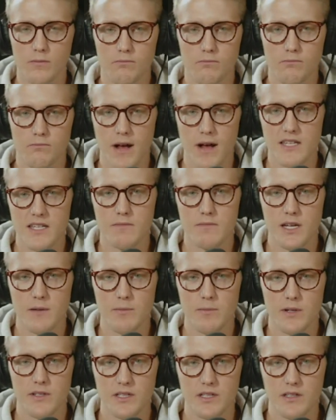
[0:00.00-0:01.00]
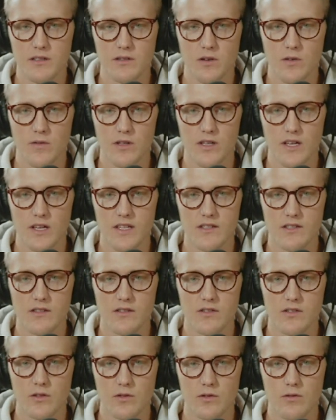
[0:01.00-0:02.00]
mass money printing over the last
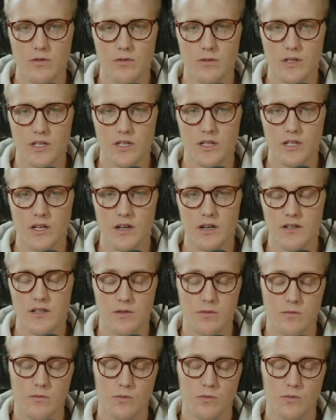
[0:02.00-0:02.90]
two three years,